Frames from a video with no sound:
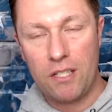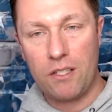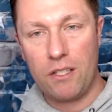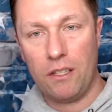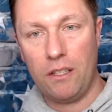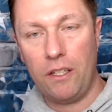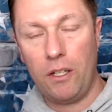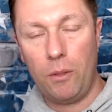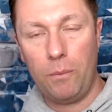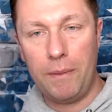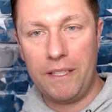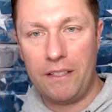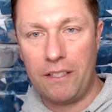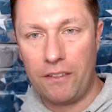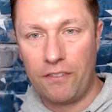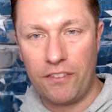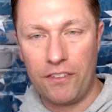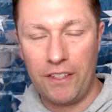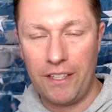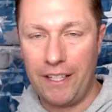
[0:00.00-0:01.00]
a little bit
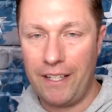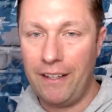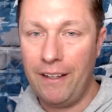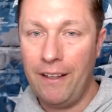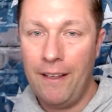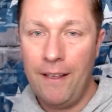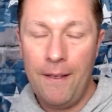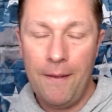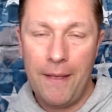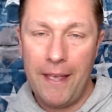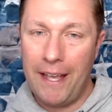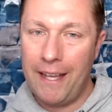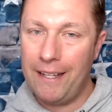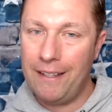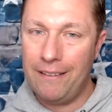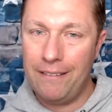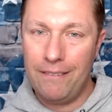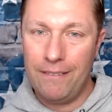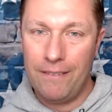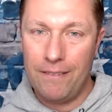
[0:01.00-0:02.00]
differently.
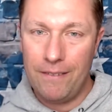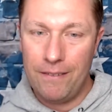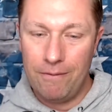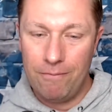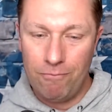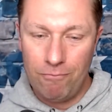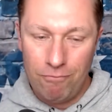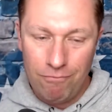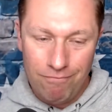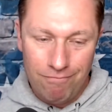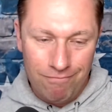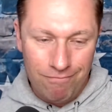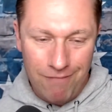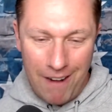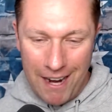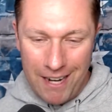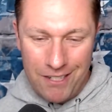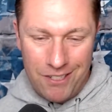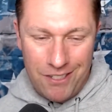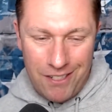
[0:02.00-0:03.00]
And
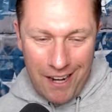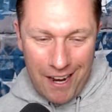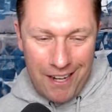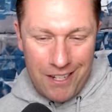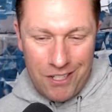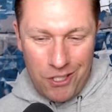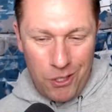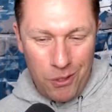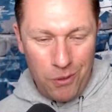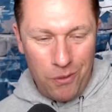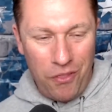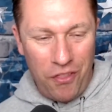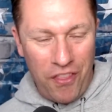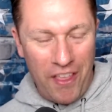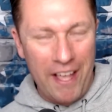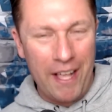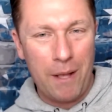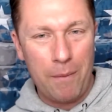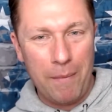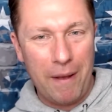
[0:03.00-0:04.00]
as you
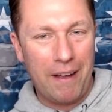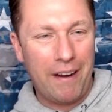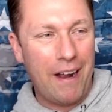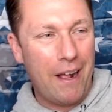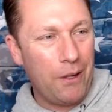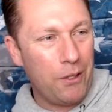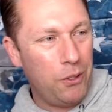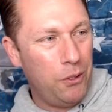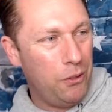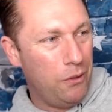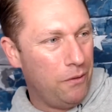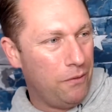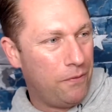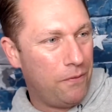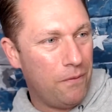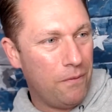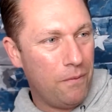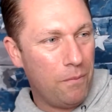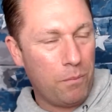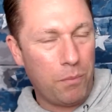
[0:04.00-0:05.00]
think about how you've
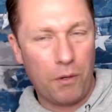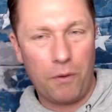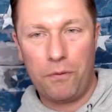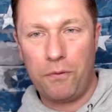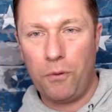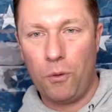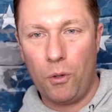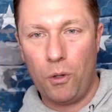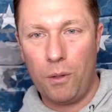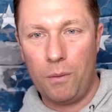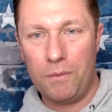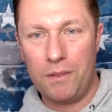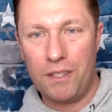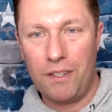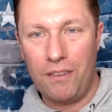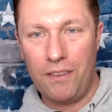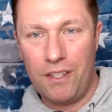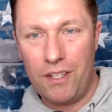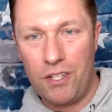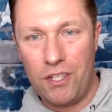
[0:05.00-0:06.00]
performed
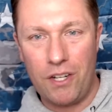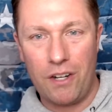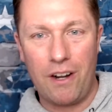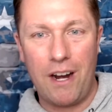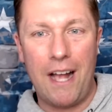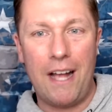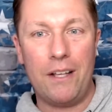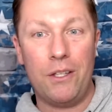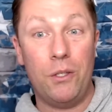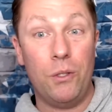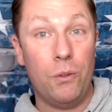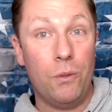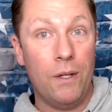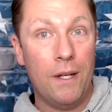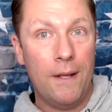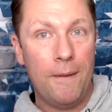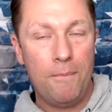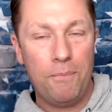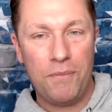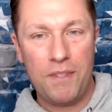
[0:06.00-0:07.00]
this year, how you
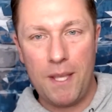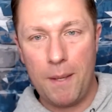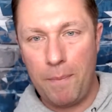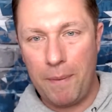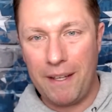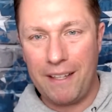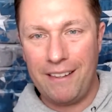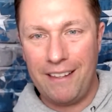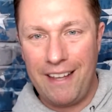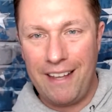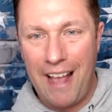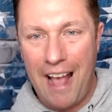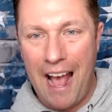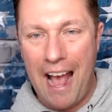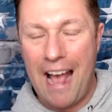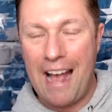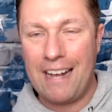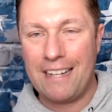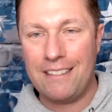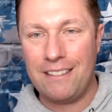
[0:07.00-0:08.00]
typically
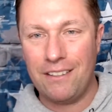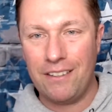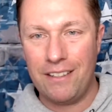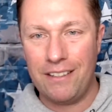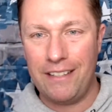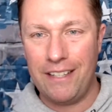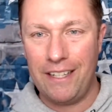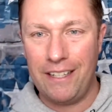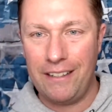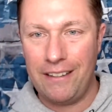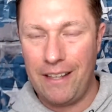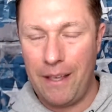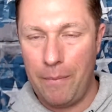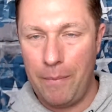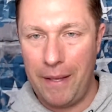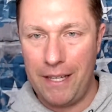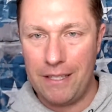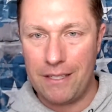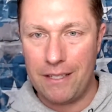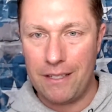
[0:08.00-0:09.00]
act on a day-to-day
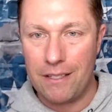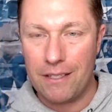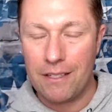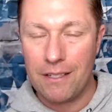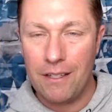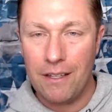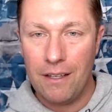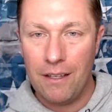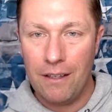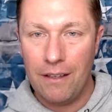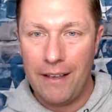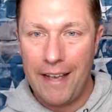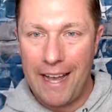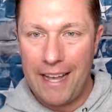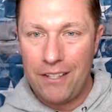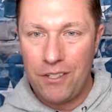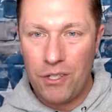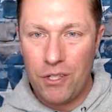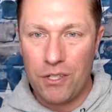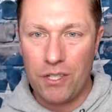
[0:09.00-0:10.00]
basis,
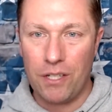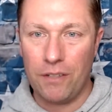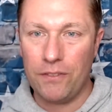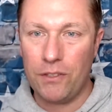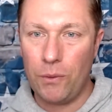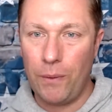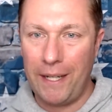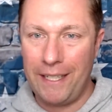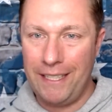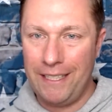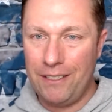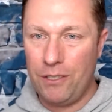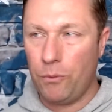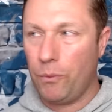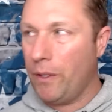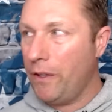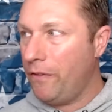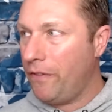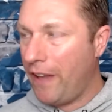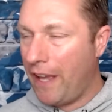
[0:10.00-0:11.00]
ask yourself, do I need to
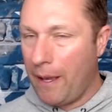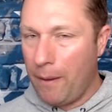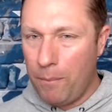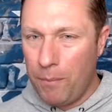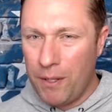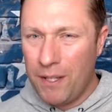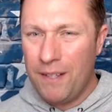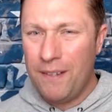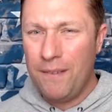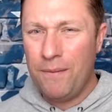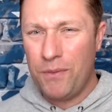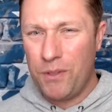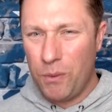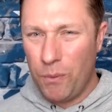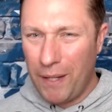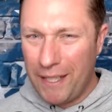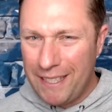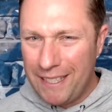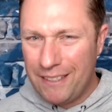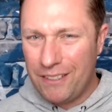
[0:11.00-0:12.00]
revamp? Do
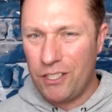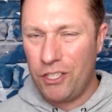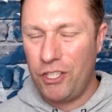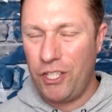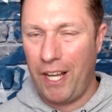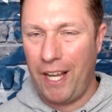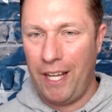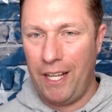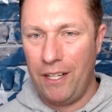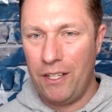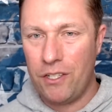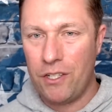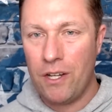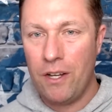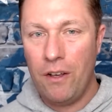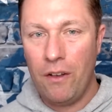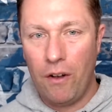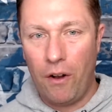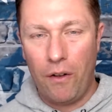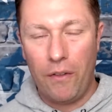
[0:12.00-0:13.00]
I need to change?
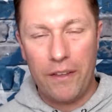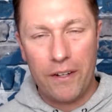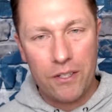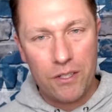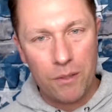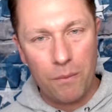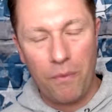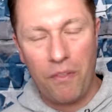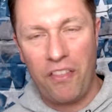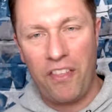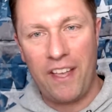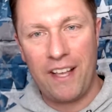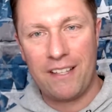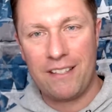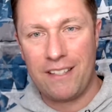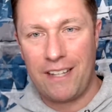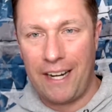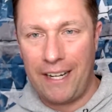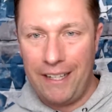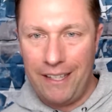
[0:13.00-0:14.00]
Are there some things
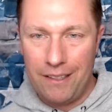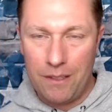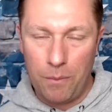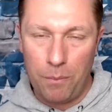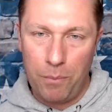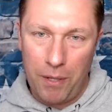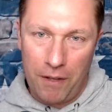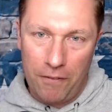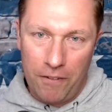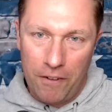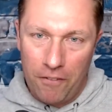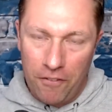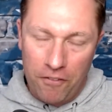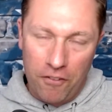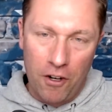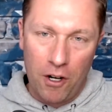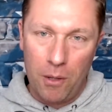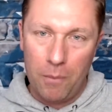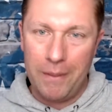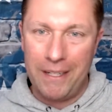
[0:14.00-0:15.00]
that I need to pivot
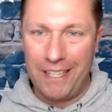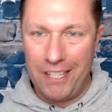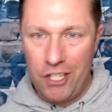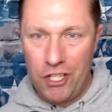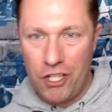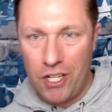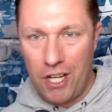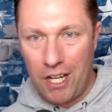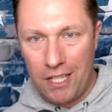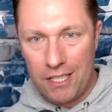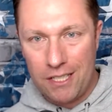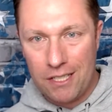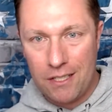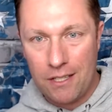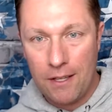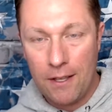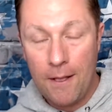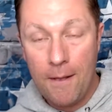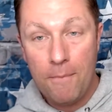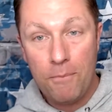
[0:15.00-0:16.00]
from and adjust
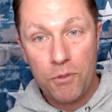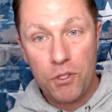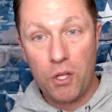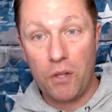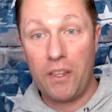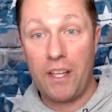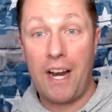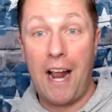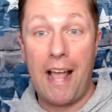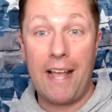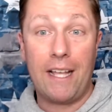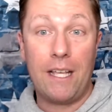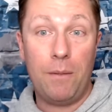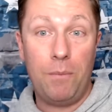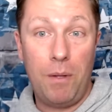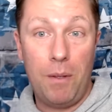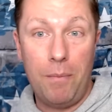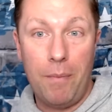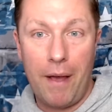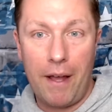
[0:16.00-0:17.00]
so that I could
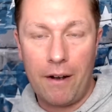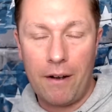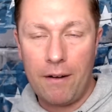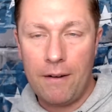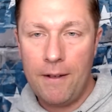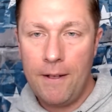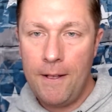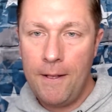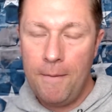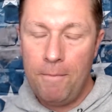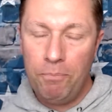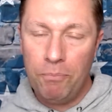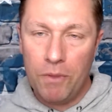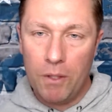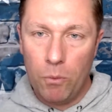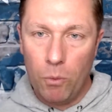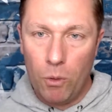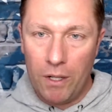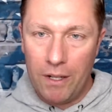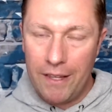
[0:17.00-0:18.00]
be better?
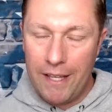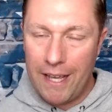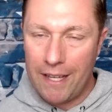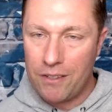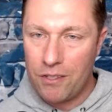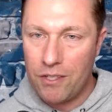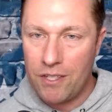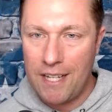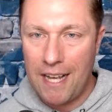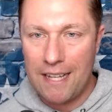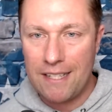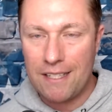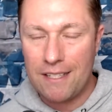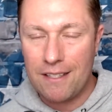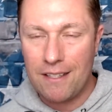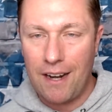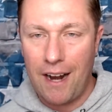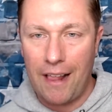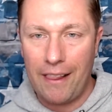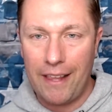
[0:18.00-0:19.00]
One of the exercises
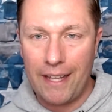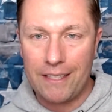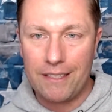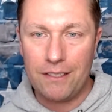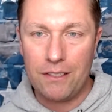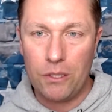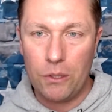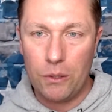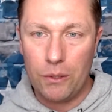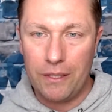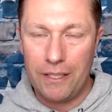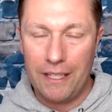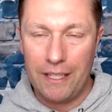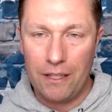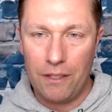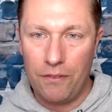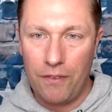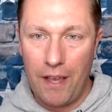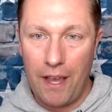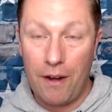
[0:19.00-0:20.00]
that I like to do at the end
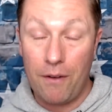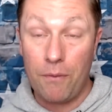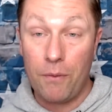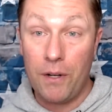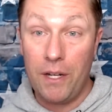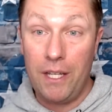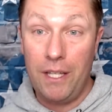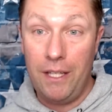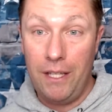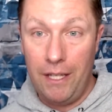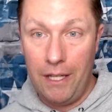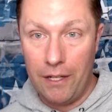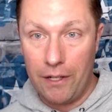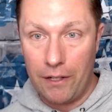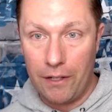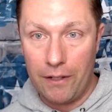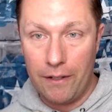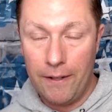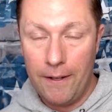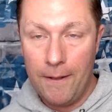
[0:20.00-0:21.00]
of every
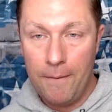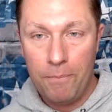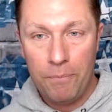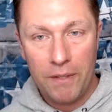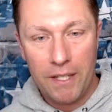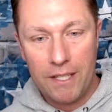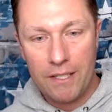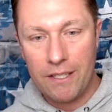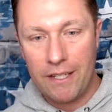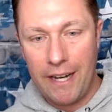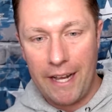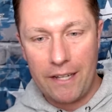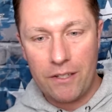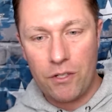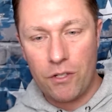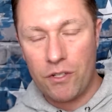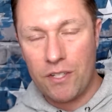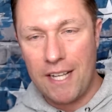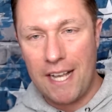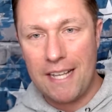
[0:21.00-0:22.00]
year is an
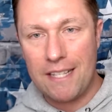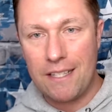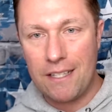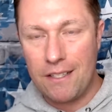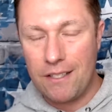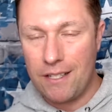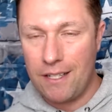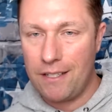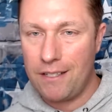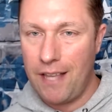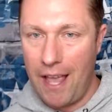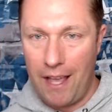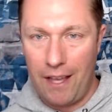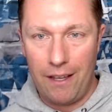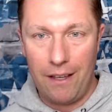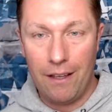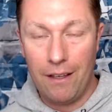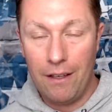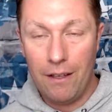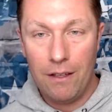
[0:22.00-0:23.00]
exercise that says,
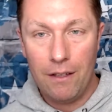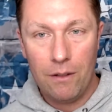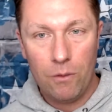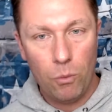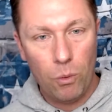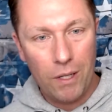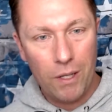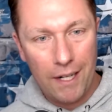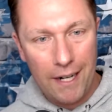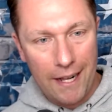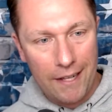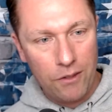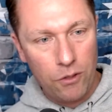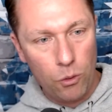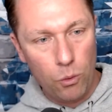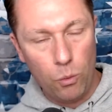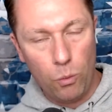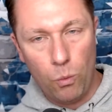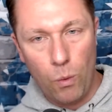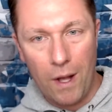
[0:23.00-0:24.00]
hey, what did I
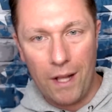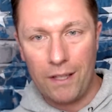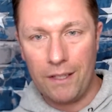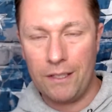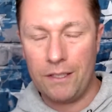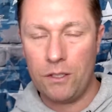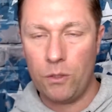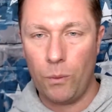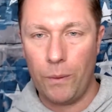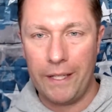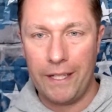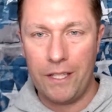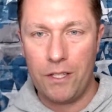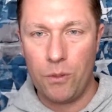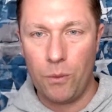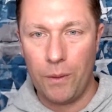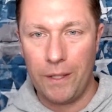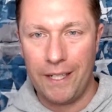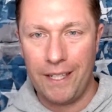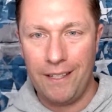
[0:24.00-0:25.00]
do well in
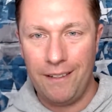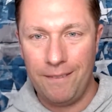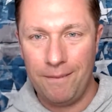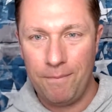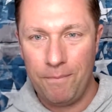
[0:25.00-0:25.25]
2020?